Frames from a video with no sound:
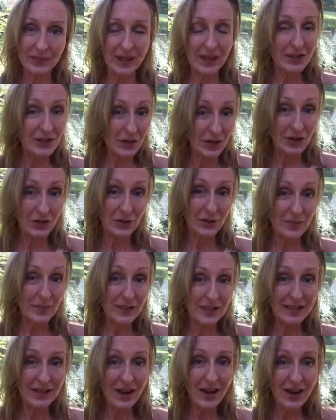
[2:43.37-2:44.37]
Tantra
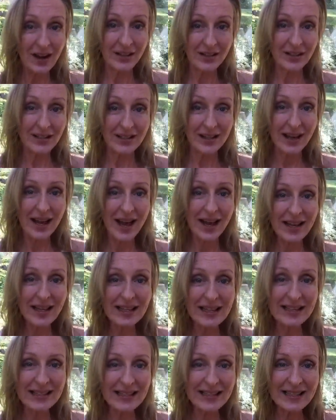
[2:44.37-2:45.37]
Massage. Hi
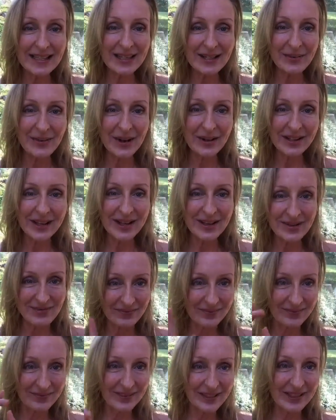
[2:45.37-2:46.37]
Lindsay, welcome.
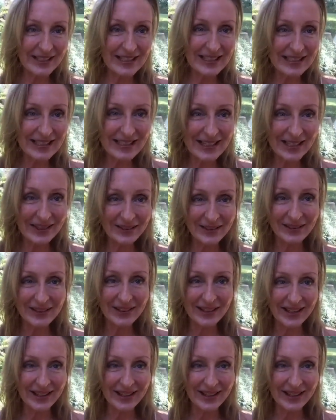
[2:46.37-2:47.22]
Good to see you.